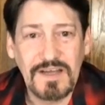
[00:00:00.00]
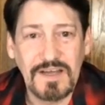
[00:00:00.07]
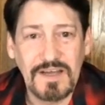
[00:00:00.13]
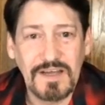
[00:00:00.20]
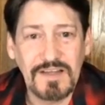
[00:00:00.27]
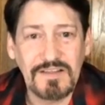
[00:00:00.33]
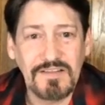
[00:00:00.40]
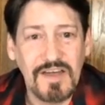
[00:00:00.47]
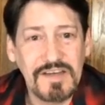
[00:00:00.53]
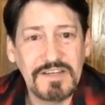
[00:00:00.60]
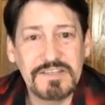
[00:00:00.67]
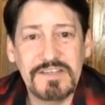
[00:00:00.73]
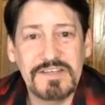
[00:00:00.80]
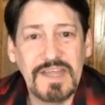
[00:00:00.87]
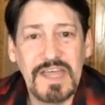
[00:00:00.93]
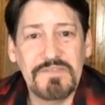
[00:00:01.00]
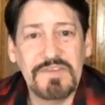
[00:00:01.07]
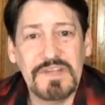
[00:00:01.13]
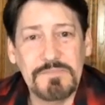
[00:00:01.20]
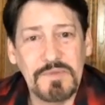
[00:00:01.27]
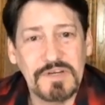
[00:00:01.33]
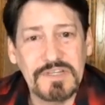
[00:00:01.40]
Lana didn't have
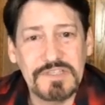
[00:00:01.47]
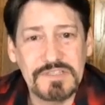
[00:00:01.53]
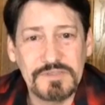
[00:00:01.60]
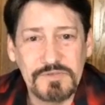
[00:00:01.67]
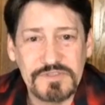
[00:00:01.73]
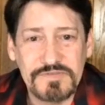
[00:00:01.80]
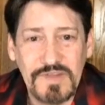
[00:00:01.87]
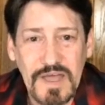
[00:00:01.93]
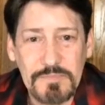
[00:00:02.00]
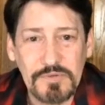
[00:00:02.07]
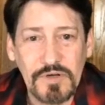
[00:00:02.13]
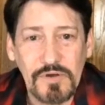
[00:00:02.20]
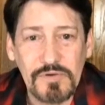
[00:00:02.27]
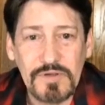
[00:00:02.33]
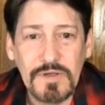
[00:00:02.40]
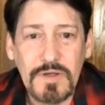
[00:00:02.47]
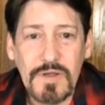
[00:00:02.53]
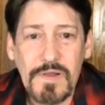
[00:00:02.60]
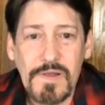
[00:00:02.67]
any money, she was flat broke.